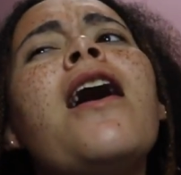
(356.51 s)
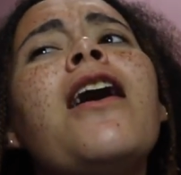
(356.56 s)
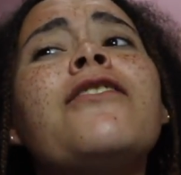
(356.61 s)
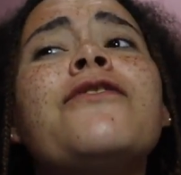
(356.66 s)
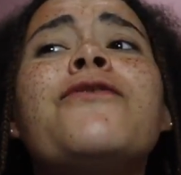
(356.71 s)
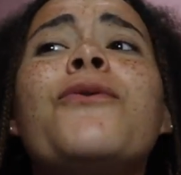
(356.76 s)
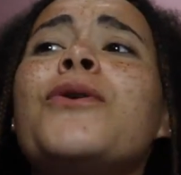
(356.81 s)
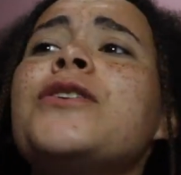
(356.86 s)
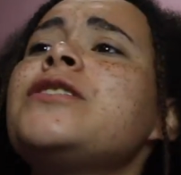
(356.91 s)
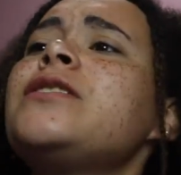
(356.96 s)

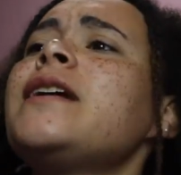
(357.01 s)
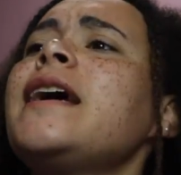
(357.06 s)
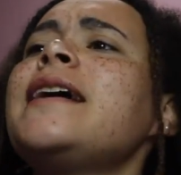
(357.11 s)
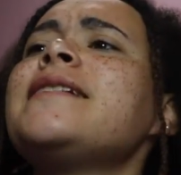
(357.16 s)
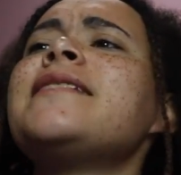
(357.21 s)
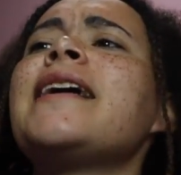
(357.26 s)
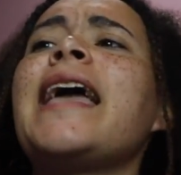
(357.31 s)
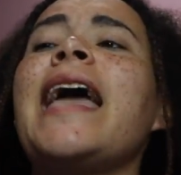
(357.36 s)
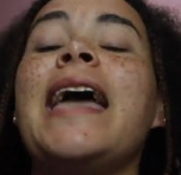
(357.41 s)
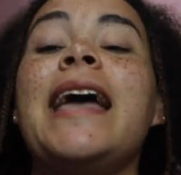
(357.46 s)
Unfortunately,
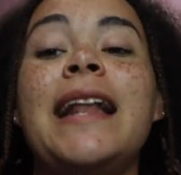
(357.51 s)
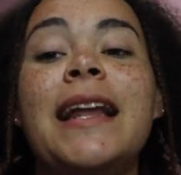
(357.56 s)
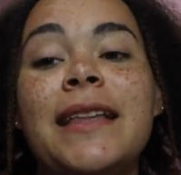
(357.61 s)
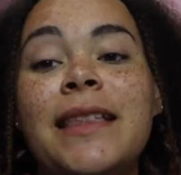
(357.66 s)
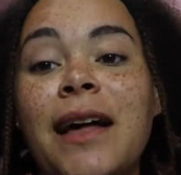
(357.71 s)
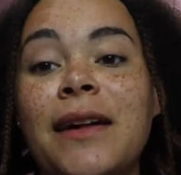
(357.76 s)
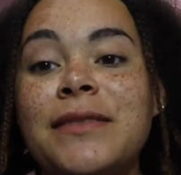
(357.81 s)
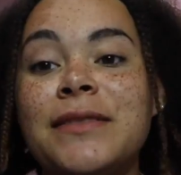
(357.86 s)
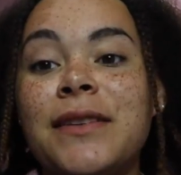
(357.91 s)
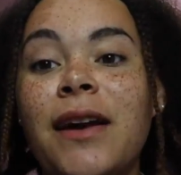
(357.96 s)
it's like
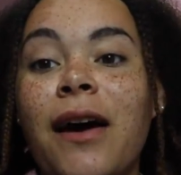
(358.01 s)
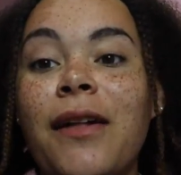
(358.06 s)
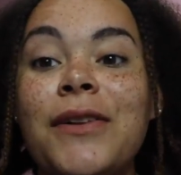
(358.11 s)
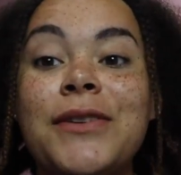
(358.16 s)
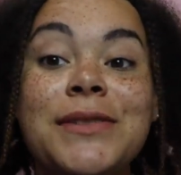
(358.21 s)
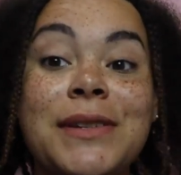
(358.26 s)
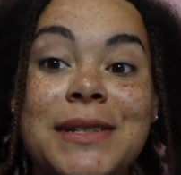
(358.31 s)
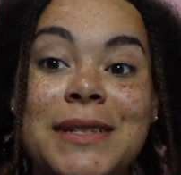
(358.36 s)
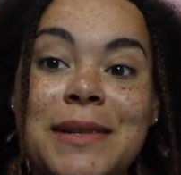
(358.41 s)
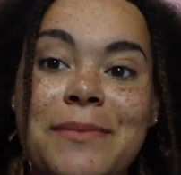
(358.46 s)

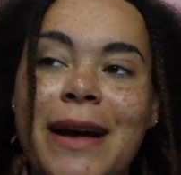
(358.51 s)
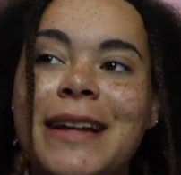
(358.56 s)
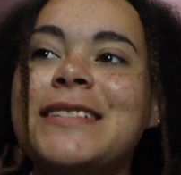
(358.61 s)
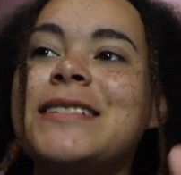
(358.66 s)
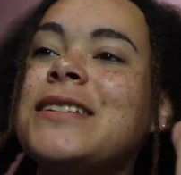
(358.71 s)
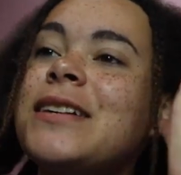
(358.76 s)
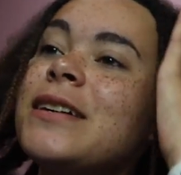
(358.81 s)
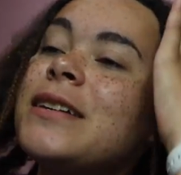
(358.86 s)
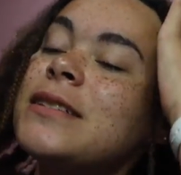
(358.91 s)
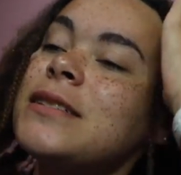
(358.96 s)
$80,000 this
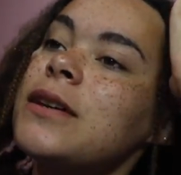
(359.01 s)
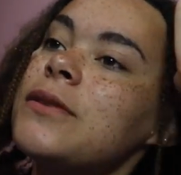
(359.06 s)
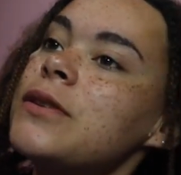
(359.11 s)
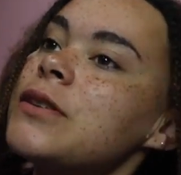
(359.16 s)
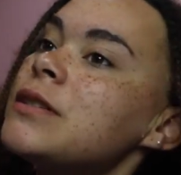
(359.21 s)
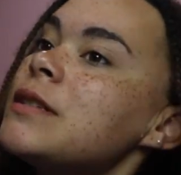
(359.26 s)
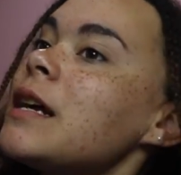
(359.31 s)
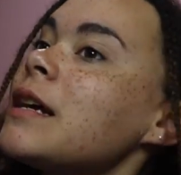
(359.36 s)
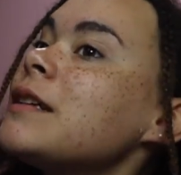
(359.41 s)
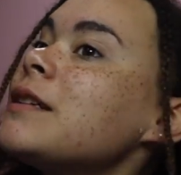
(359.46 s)
semester, so
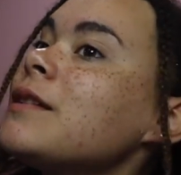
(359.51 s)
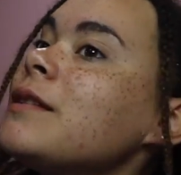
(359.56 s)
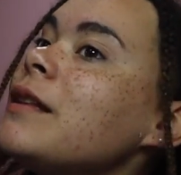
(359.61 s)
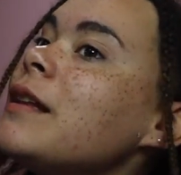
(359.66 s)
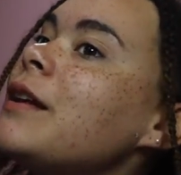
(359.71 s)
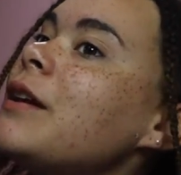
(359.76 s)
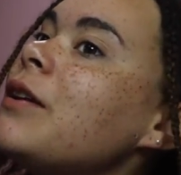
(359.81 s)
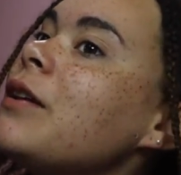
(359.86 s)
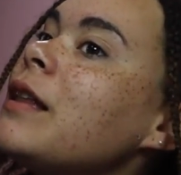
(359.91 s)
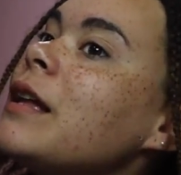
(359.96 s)
there's like
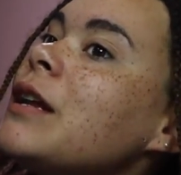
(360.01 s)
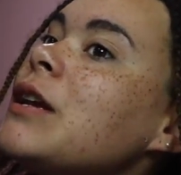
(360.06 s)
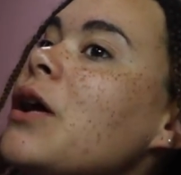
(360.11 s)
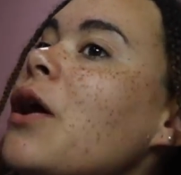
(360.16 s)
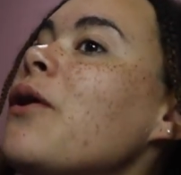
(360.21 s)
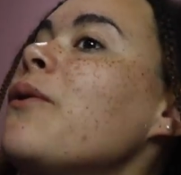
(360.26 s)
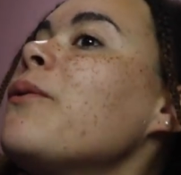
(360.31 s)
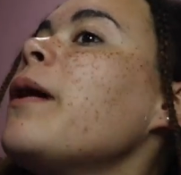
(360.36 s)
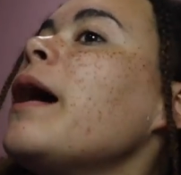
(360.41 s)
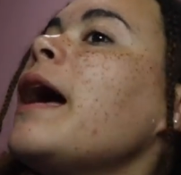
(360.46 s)
literally
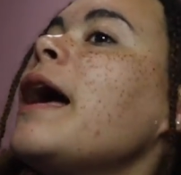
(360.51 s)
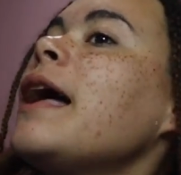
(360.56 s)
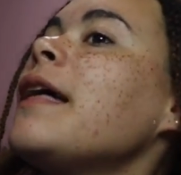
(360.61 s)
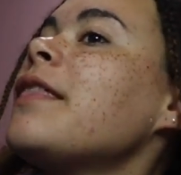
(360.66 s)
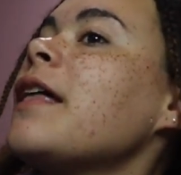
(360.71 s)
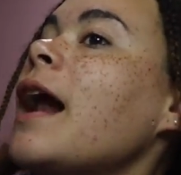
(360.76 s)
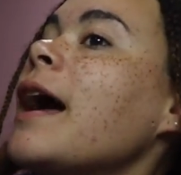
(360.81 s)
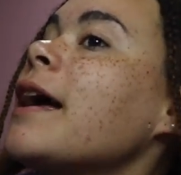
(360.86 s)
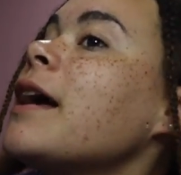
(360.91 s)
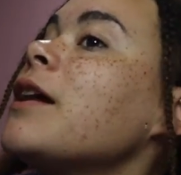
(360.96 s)
no way
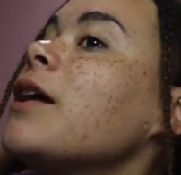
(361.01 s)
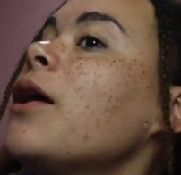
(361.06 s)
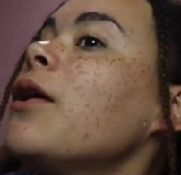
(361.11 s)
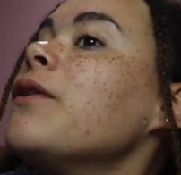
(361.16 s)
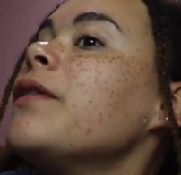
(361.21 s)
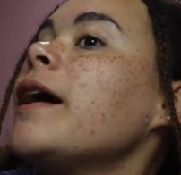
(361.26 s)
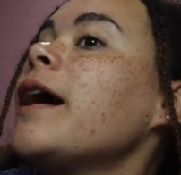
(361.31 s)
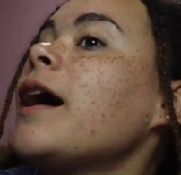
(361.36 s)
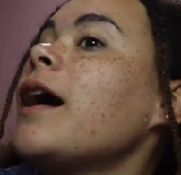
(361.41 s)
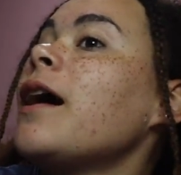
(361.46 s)
that I could
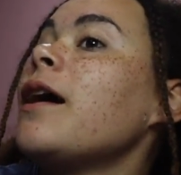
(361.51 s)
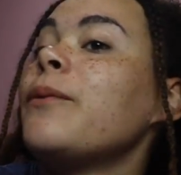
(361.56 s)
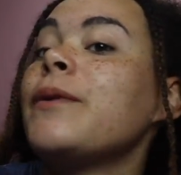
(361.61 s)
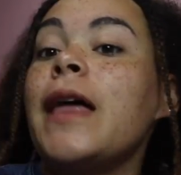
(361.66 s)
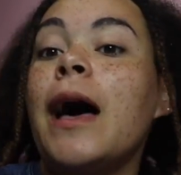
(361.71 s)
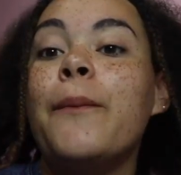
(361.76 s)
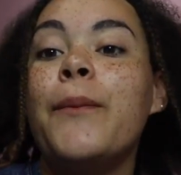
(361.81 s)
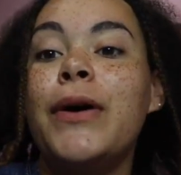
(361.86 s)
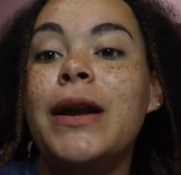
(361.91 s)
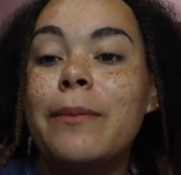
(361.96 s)
go there
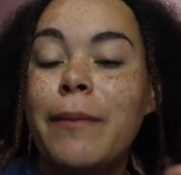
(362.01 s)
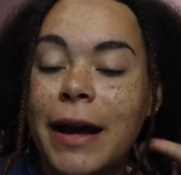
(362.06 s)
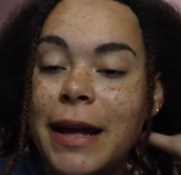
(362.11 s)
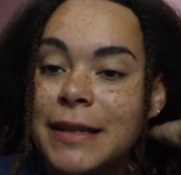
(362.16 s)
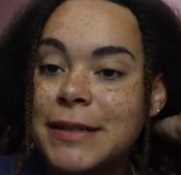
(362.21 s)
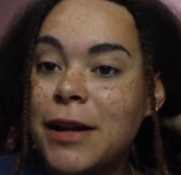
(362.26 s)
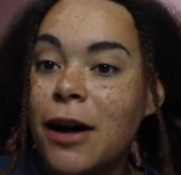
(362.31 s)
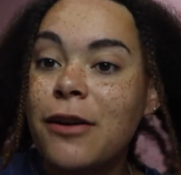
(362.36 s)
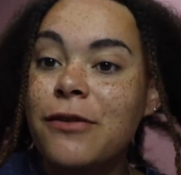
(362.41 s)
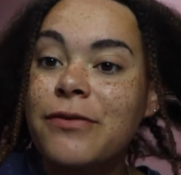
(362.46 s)
without putting
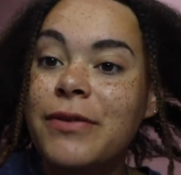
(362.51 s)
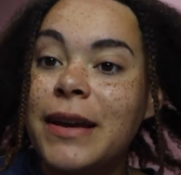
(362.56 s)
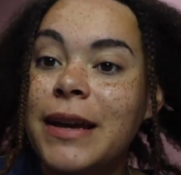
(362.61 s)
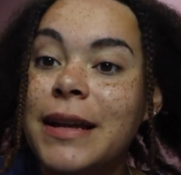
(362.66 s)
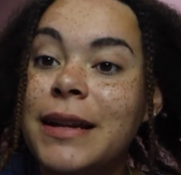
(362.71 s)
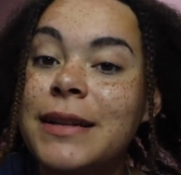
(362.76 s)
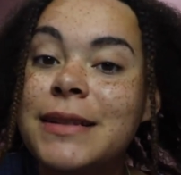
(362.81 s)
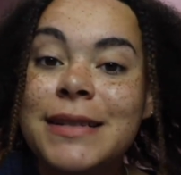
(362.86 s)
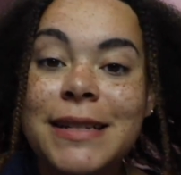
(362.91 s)
myself in